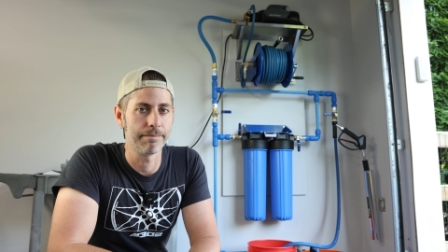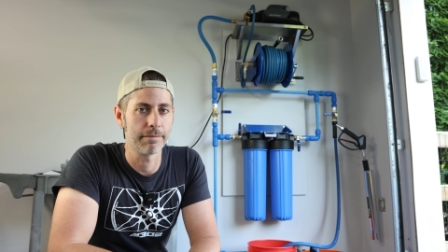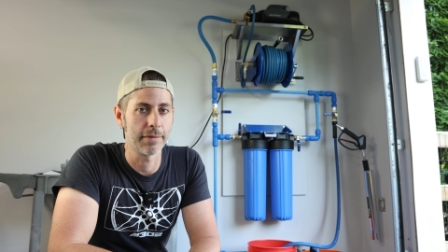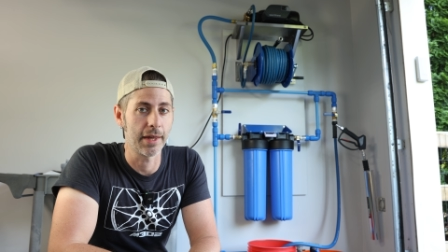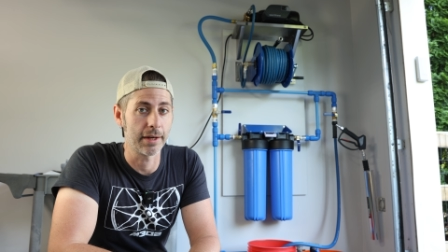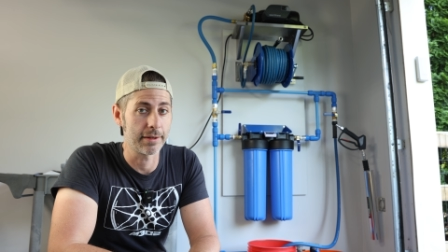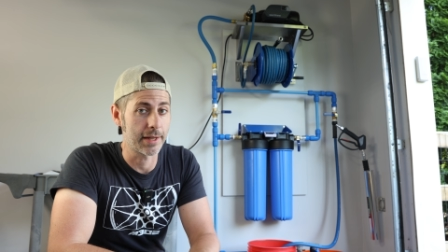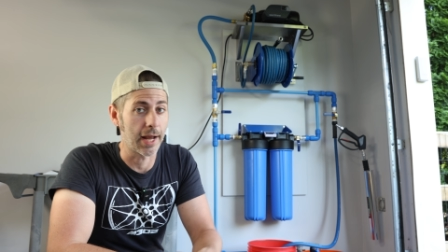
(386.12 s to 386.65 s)

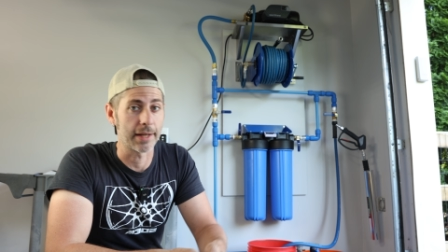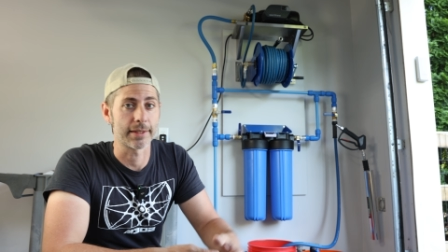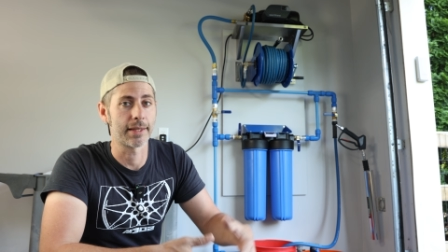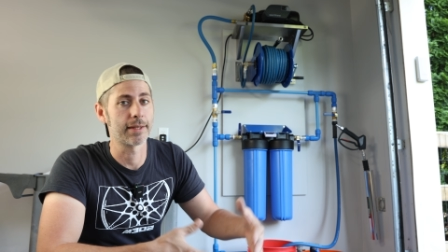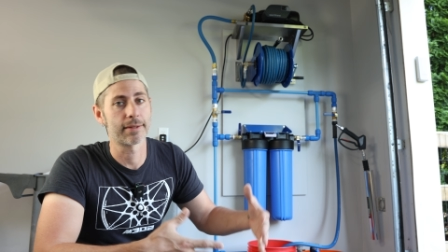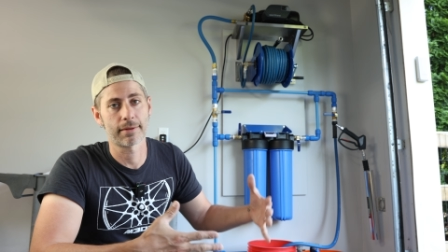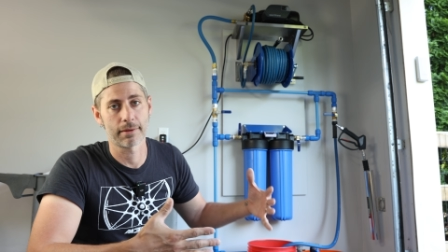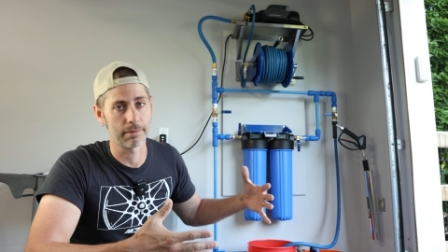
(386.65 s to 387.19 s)
then yes,
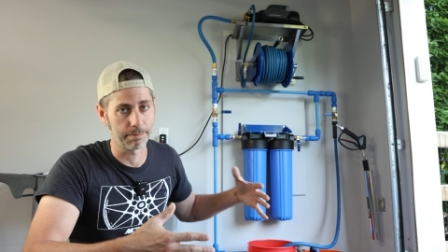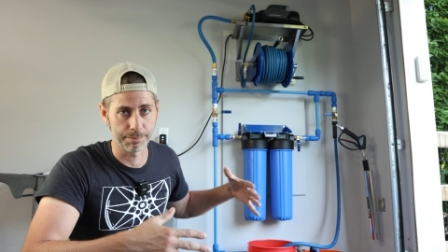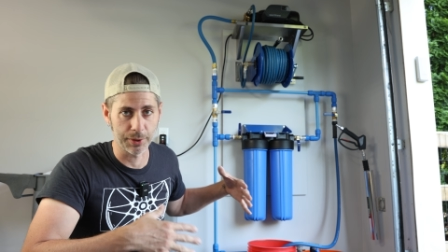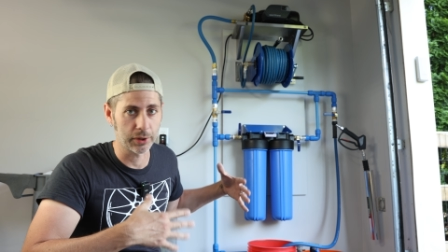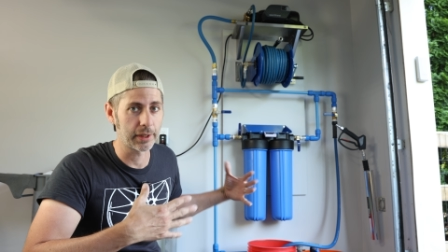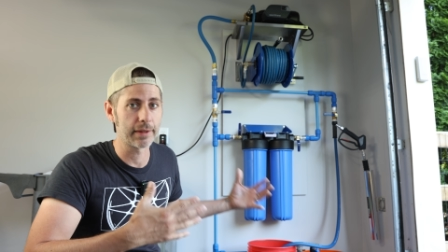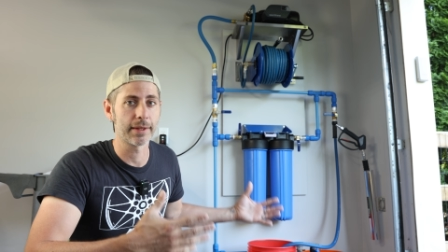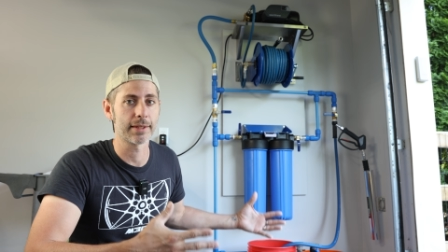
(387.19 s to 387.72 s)

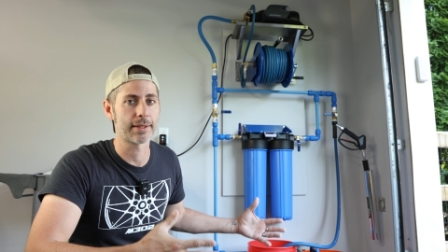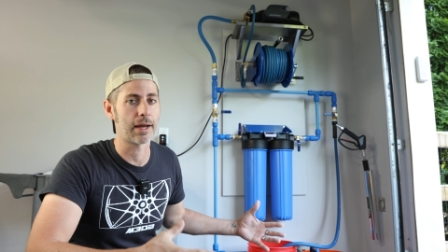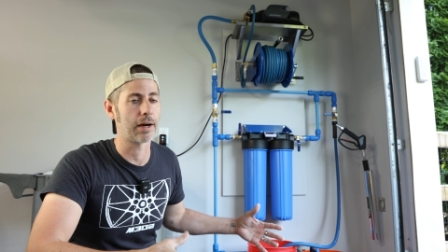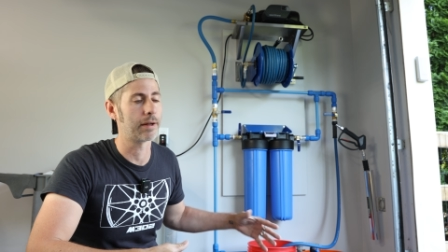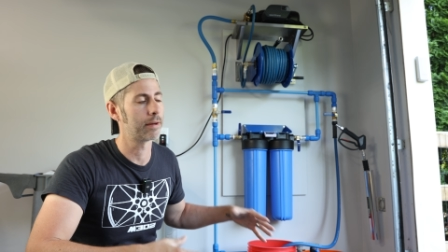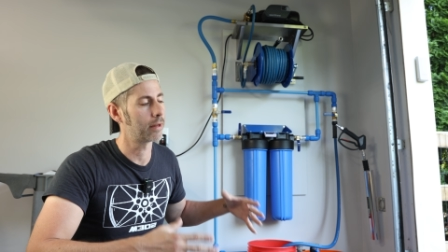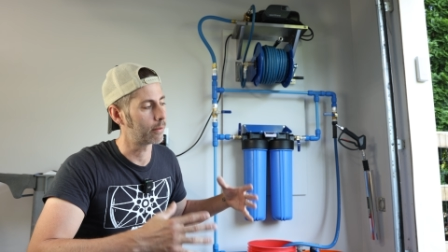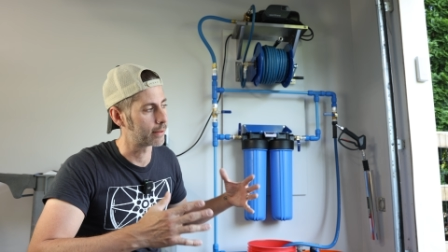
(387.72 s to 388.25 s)
building this
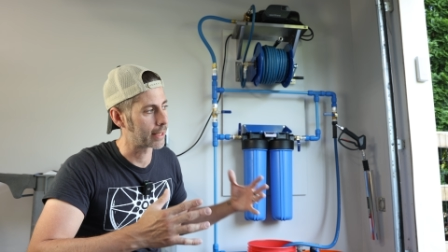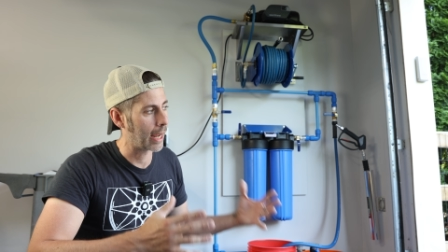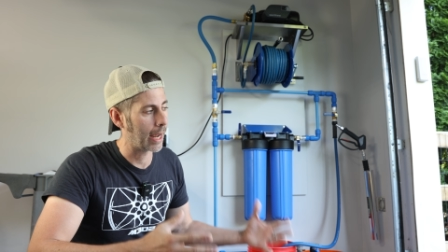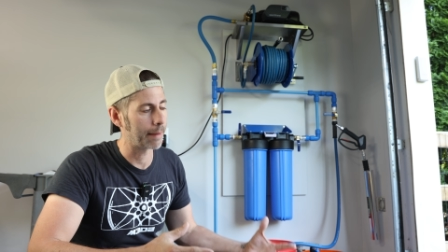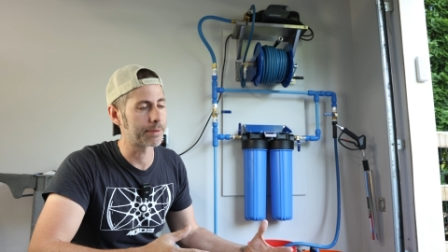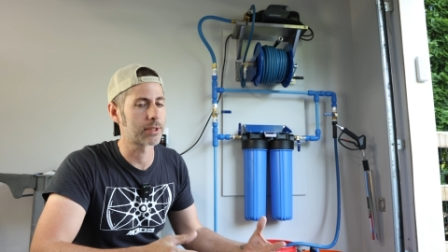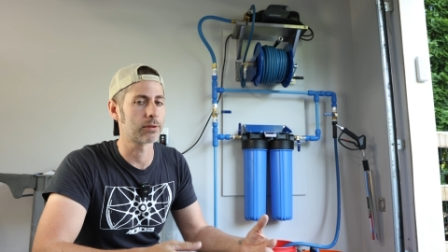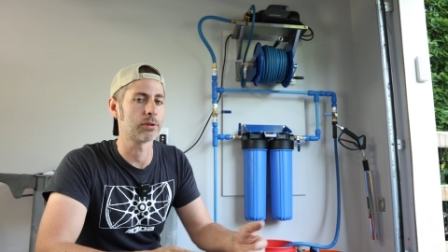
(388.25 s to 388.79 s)
out was
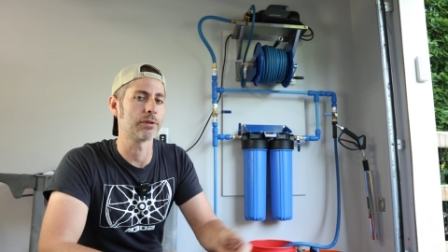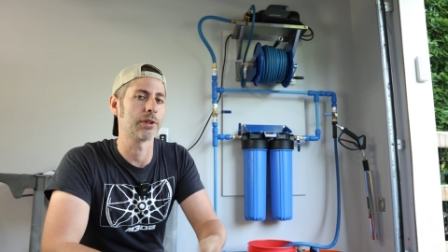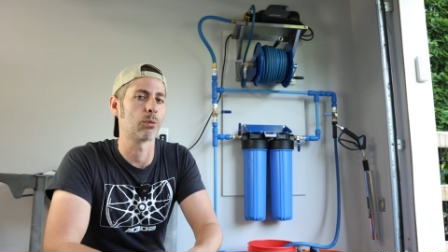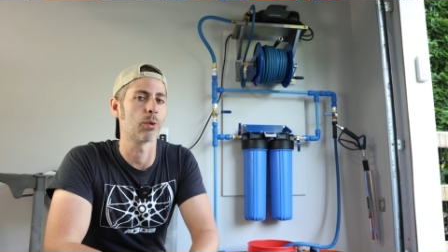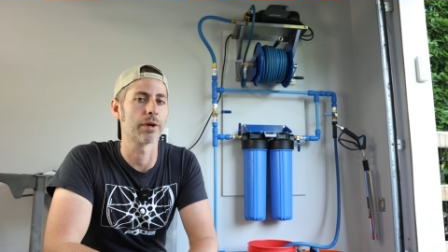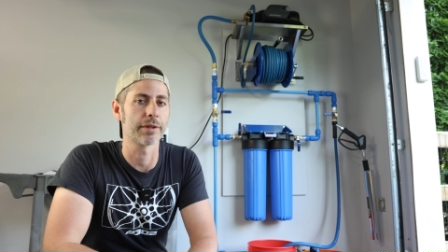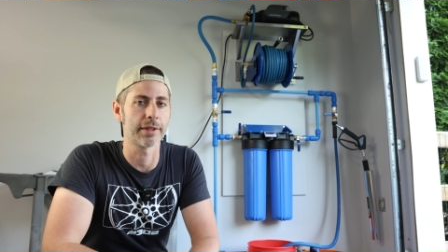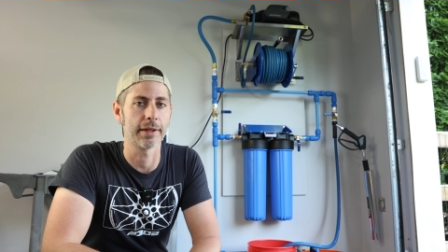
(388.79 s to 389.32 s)
absolutely
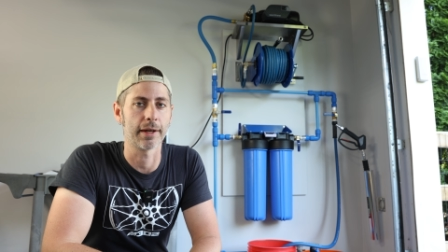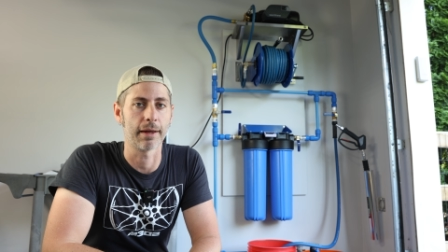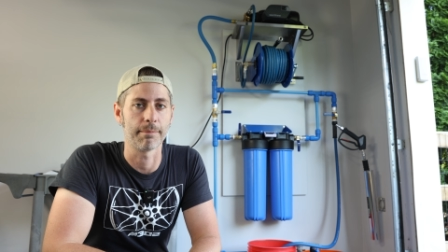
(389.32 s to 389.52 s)
worth it.